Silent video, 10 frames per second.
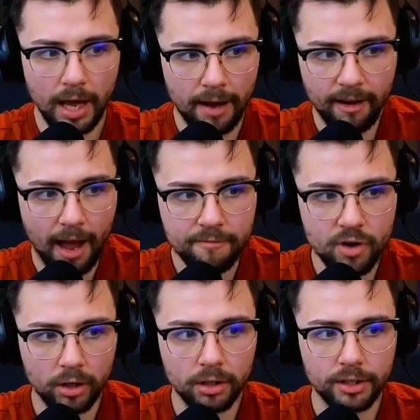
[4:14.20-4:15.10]
I've
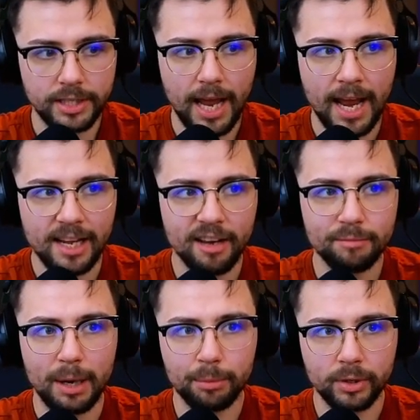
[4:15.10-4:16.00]
not lost any of
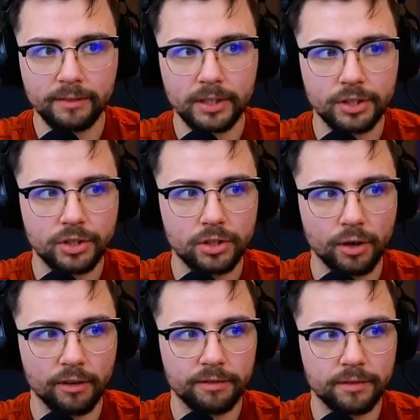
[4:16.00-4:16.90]
my previous
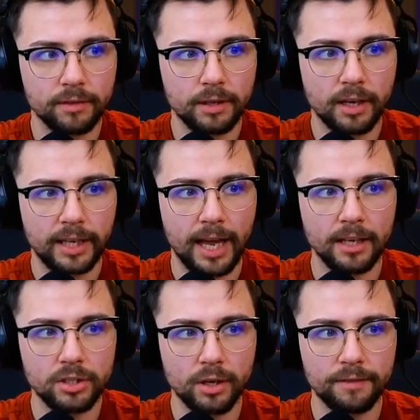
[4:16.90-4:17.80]
stuff.
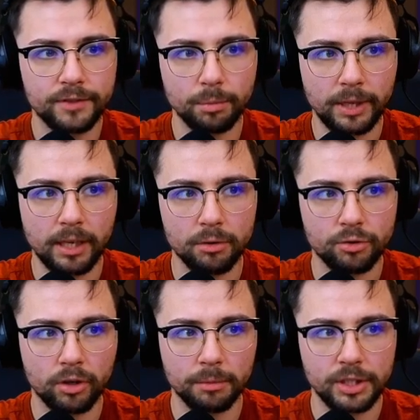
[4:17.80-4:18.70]
Okay, so if something goes
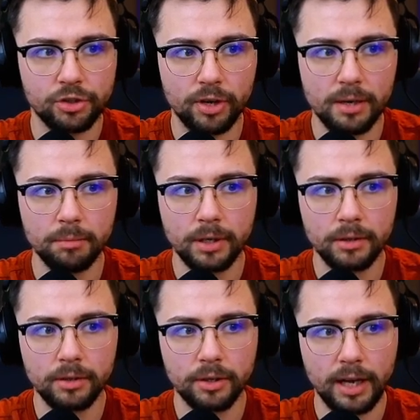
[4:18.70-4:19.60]
wrong on my stream,
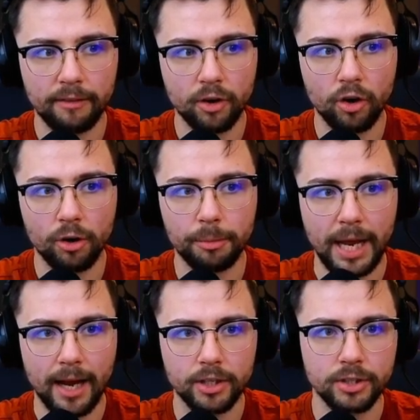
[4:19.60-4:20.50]
look, I've got all my
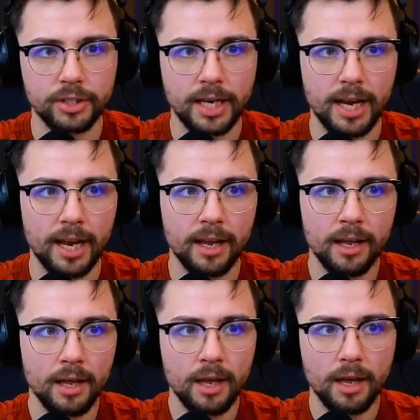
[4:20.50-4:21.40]
actions here,
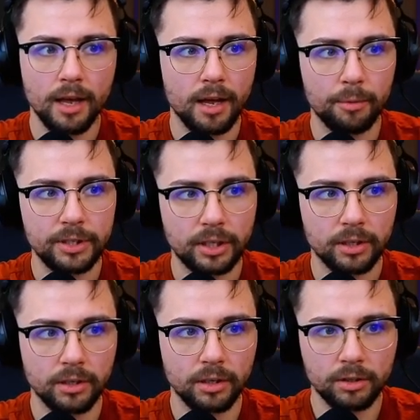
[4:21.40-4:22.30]
which I
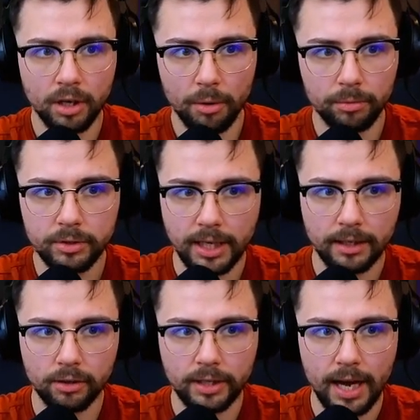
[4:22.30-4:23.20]
can go take
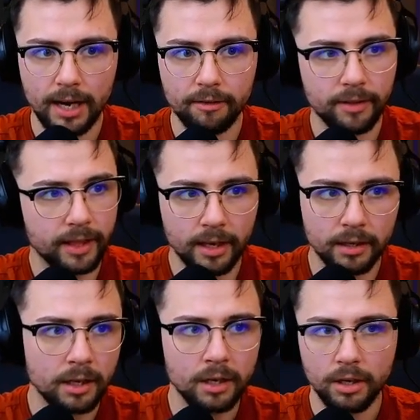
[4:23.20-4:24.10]
a look at and
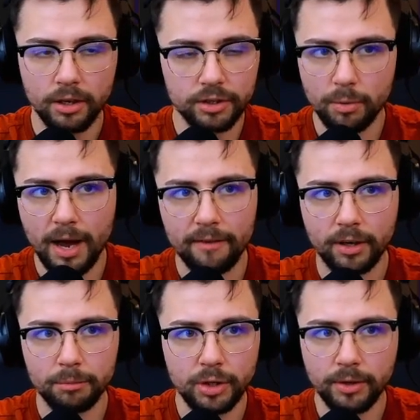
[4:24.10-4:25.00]
everything and do whatever
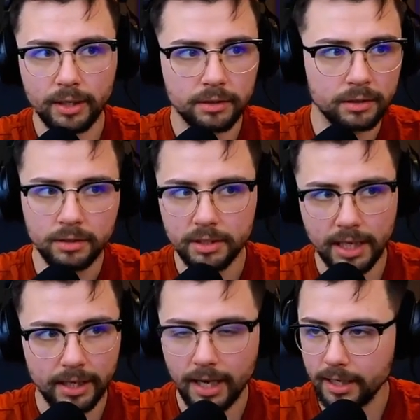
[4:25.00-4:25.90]
I'm doing,
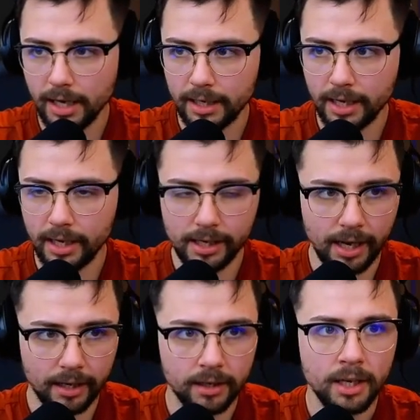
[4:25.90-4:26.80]
yada, yada, yada, yada,
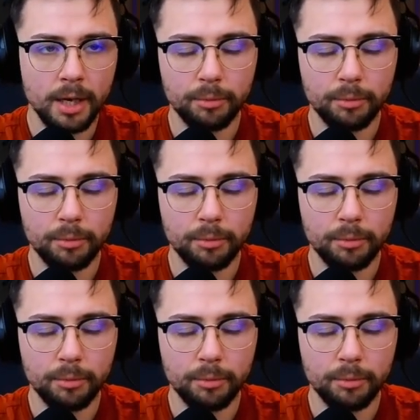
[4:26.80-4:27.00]
yada.